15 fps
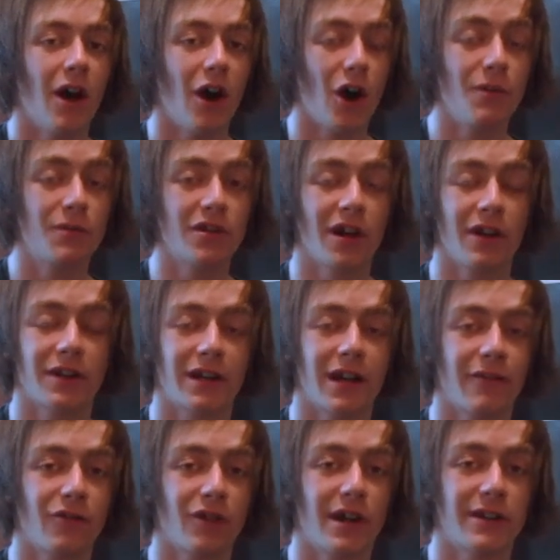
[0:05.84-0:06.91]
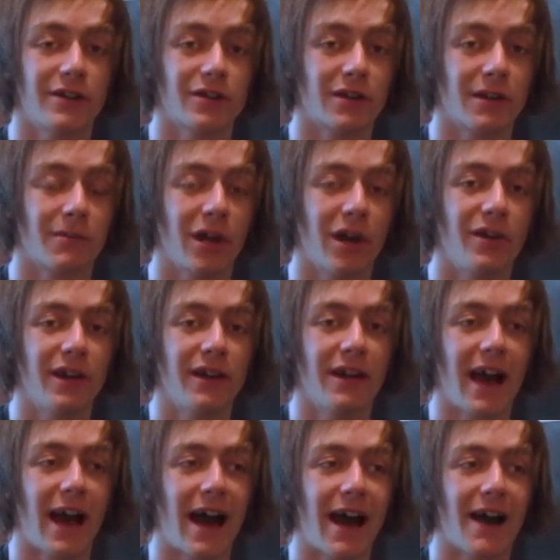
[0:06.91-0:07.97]
I hope you like the cover I just
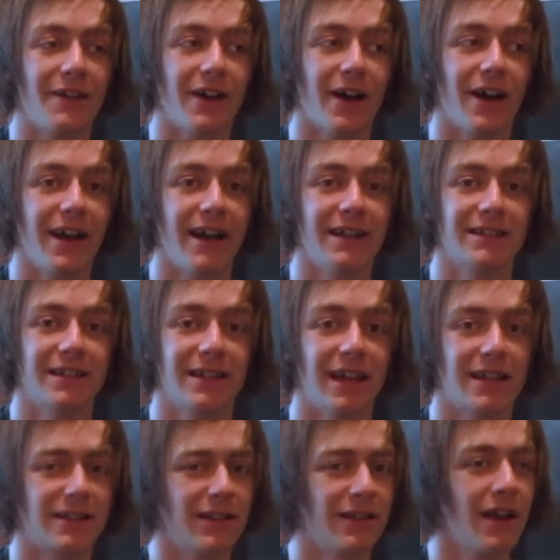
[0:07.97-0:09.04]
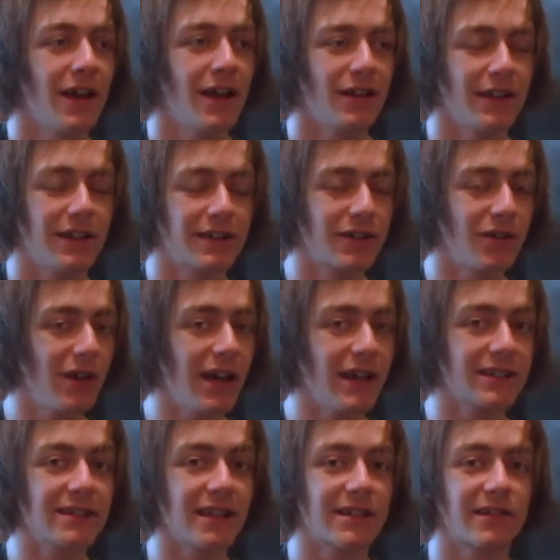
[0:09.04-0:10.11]
uploaded, and here's the lesson. This song
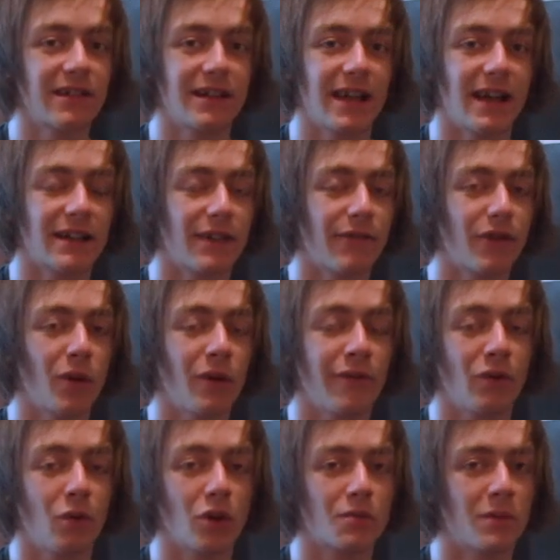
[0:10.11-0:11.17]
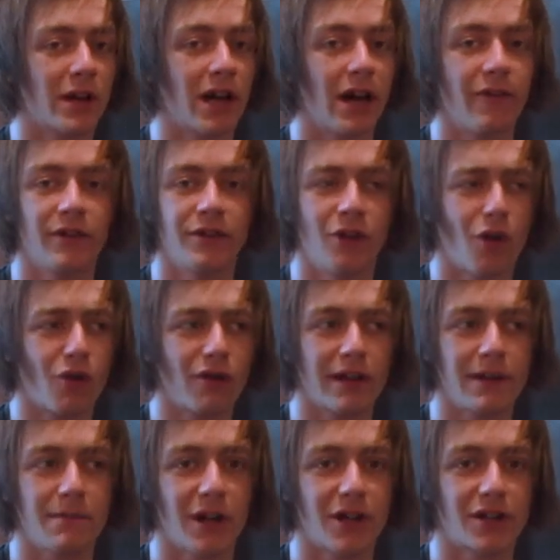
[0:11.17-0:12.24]
isn't necessarily that difficult if you watch my cover. Not
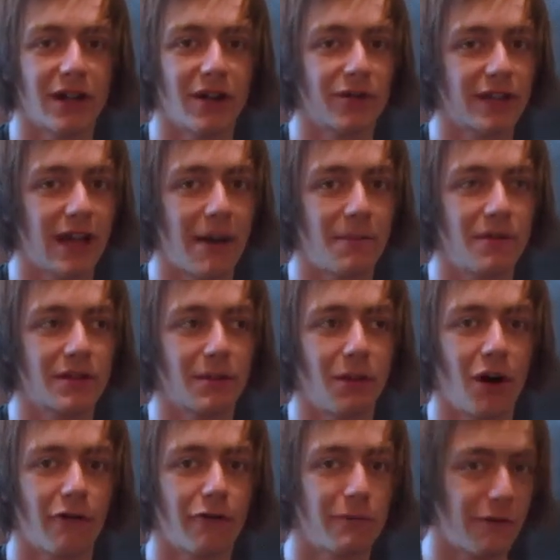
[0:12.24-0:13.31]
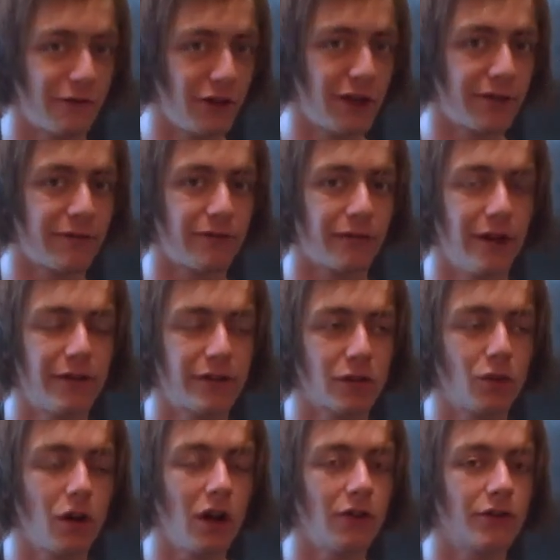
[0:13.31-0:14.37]
really much else happens apart from a few different riffs. So
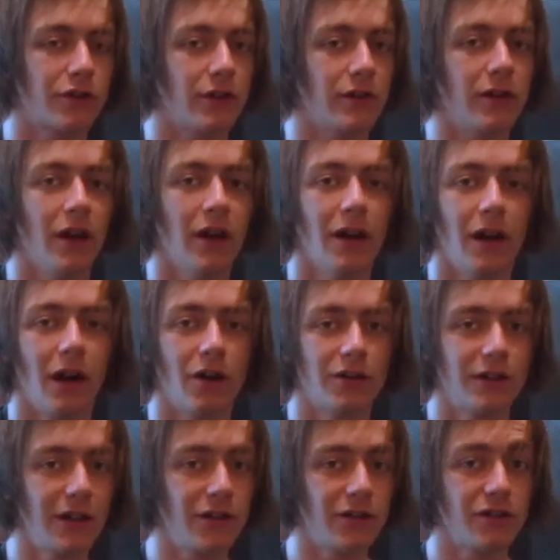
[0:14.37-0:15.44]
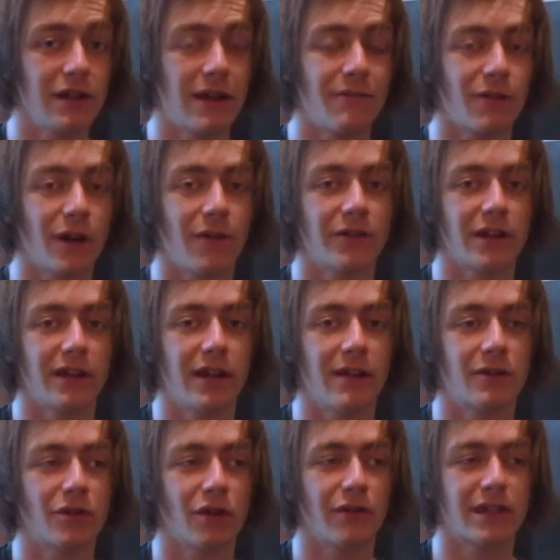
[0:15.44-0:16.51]
what I'll do, I'll teach you them riffs and
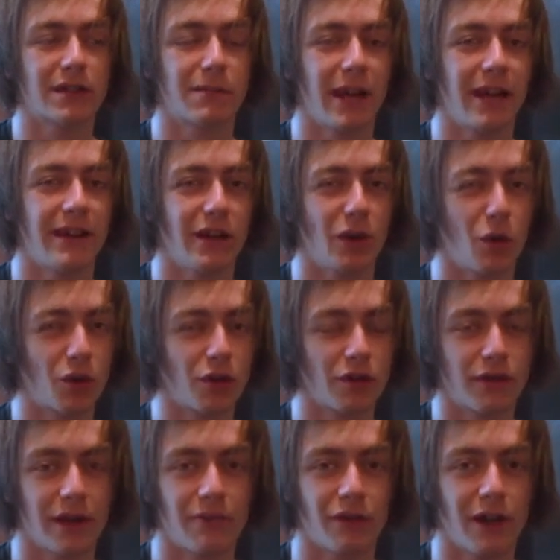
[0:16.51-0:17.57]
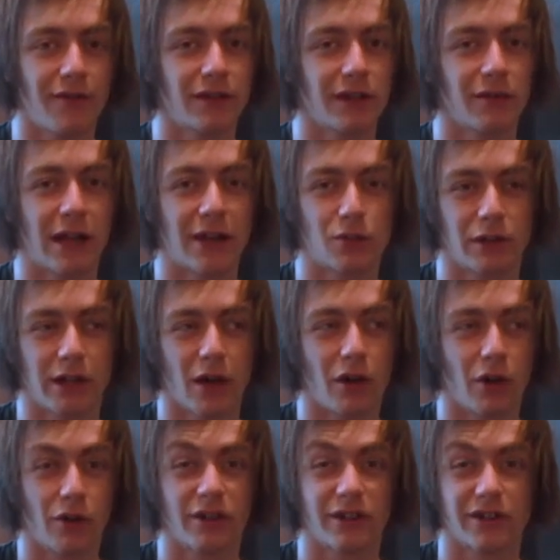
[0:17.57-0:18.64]
then sort of explain the order of them riffs, and as we go
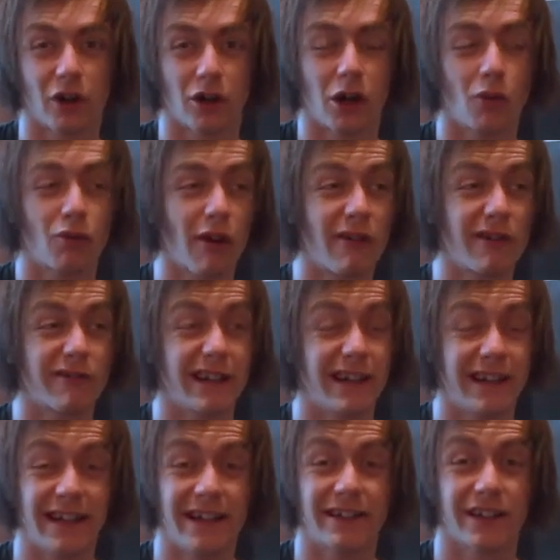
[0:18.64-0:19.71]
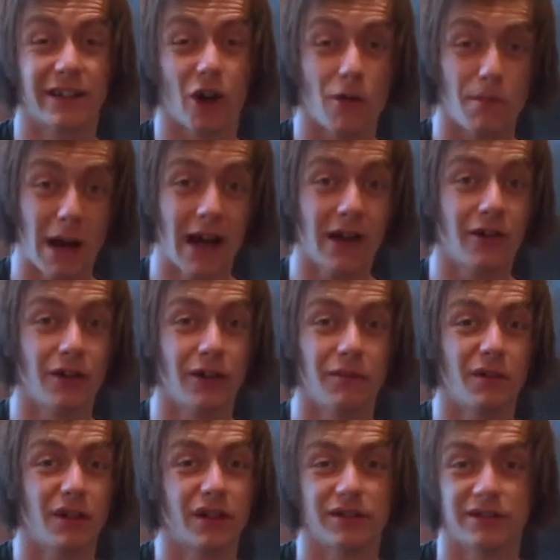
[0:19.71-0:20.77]
along the song I won't really need to go back on them
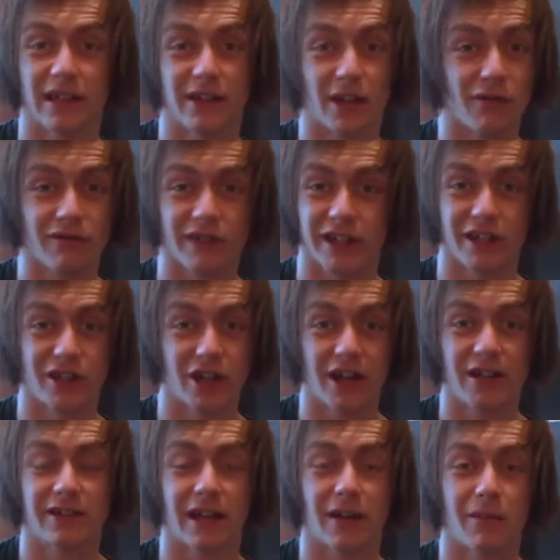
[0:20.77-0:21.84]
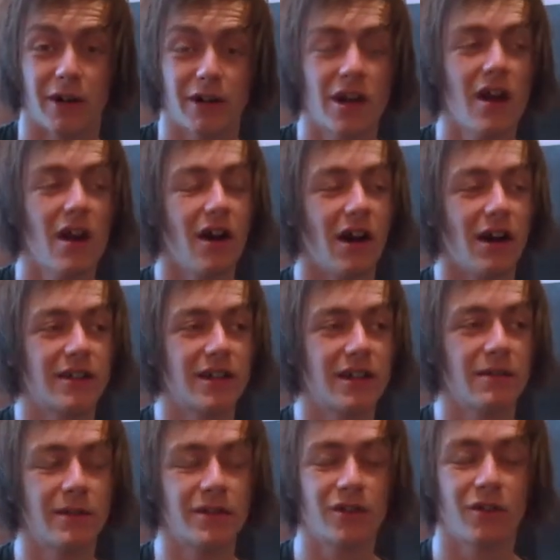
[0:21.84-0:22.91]
because they don't really change that much. I'd say
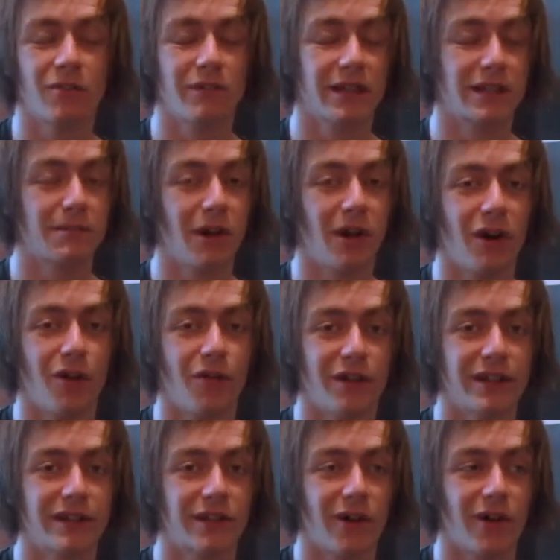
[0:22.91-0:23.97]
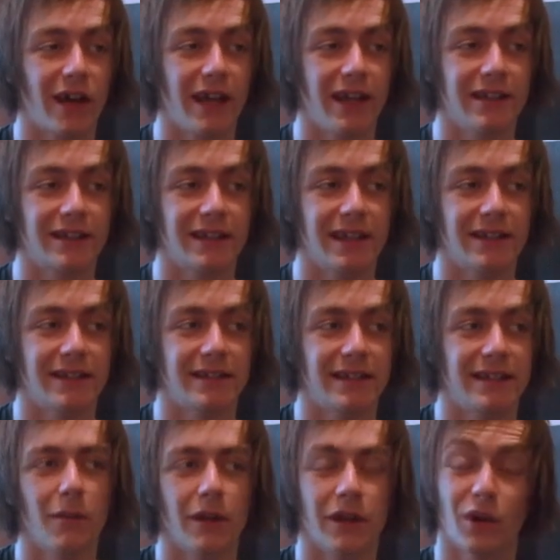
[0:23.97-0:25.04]
the most complex part of this song is
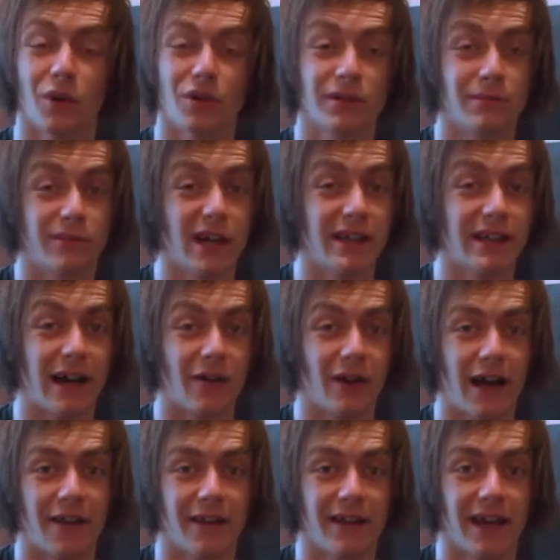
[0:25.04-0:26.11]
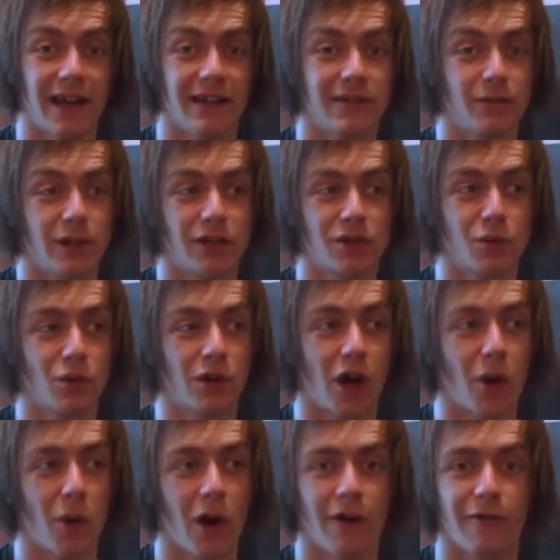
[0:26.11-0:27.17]
the awesome breakdown at the end, which we'll
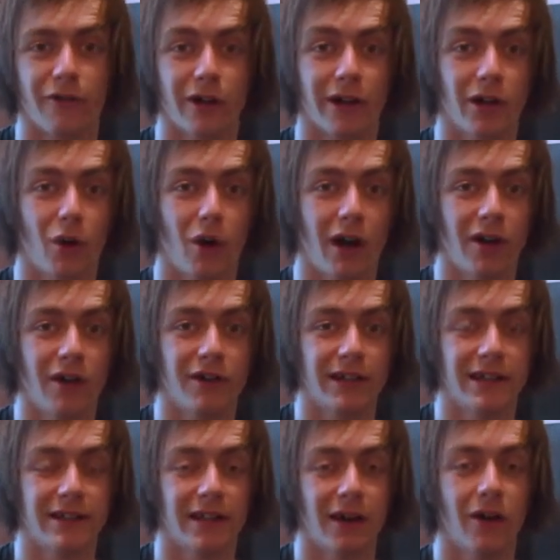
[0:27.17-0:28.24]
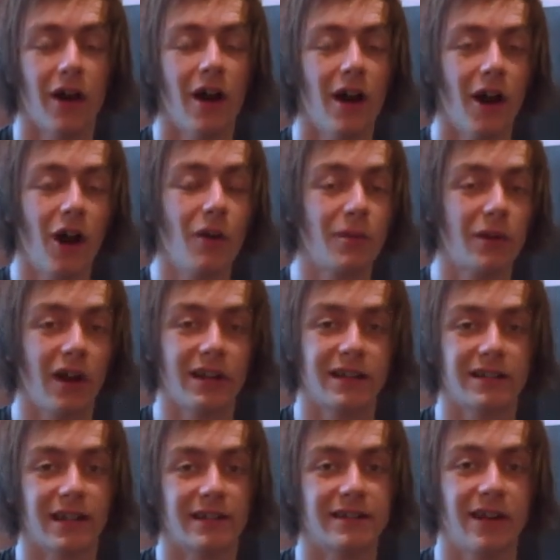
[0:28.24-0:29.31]
go over in quite a lot of detail. Hope you like
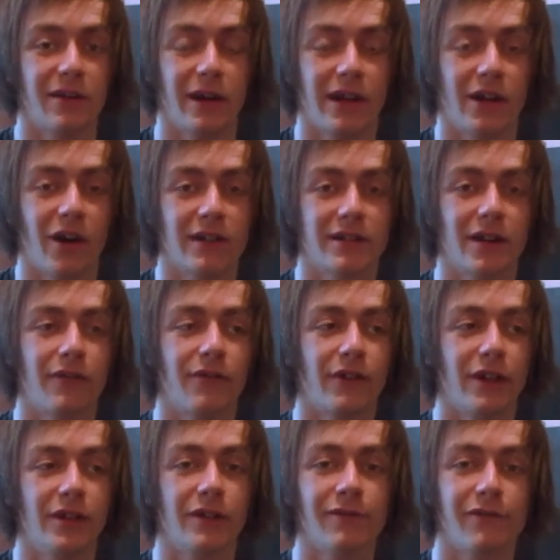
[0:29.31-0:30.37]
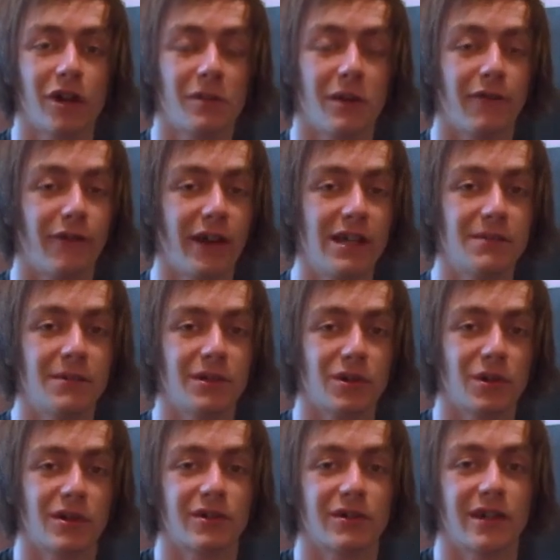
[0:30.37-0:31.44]
this lesson anyway, guys. Don't forget you can follow me on Facebook,
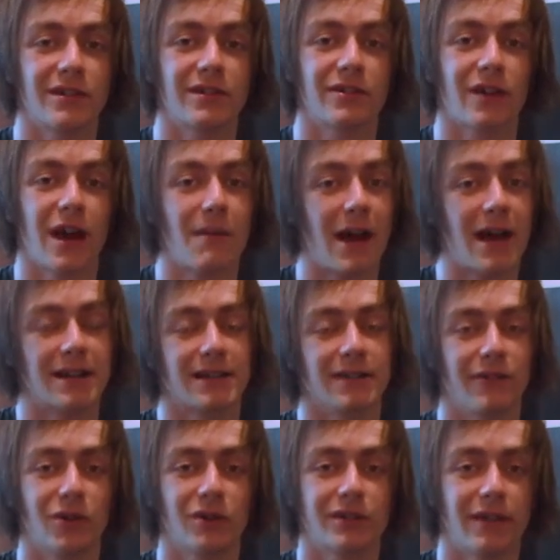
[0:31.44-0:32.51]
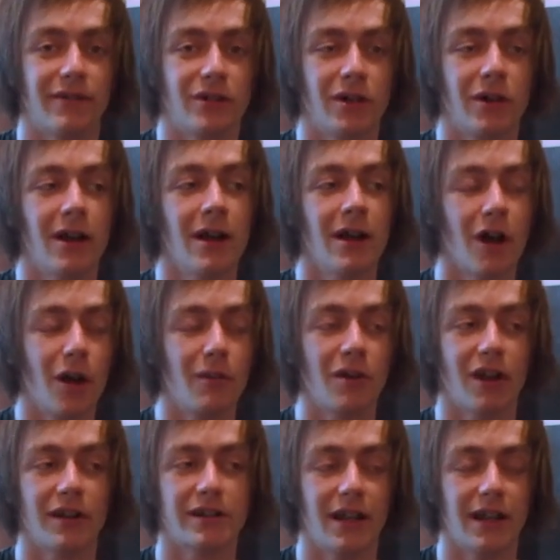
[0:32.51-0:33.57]
Twitter and Instagram at Slipball7. Hope you
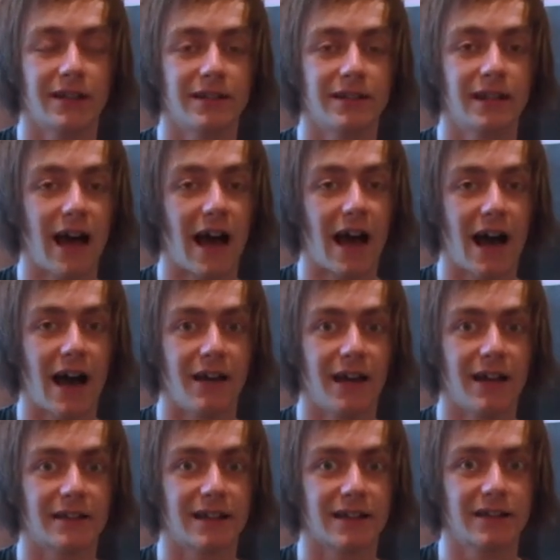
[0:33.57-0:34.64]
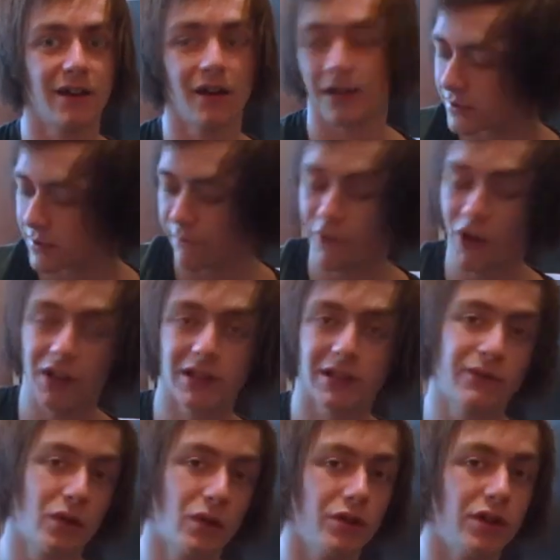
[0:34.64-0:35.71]
like this lesson, and let's get started. So first
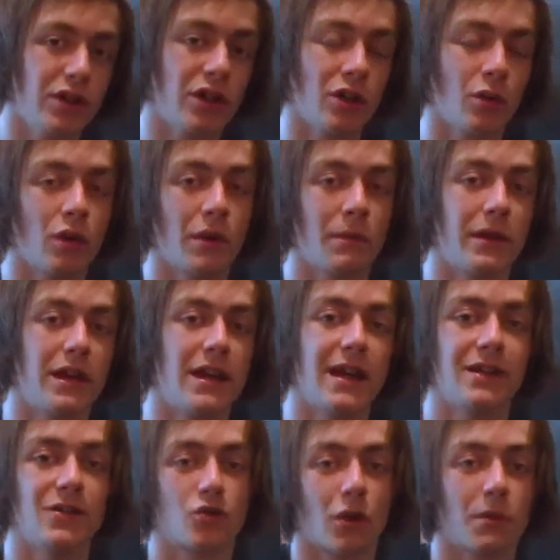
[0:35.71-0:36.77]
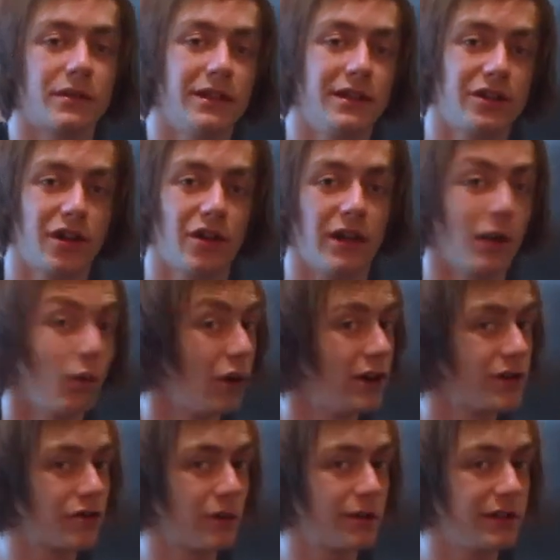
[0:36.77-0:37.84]
of all, you're going to want to be in drop C tuning. What
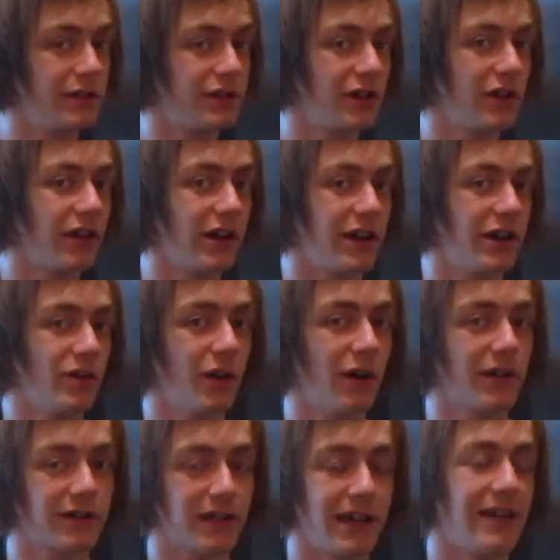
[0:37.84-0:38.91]
is drop C tuning, I hear you ask?